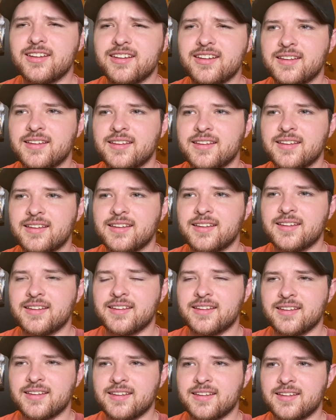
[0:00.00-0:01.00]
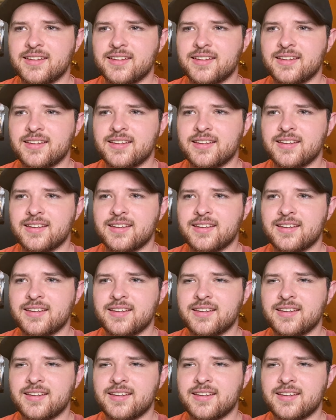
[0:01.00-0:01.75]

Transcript: [no speech]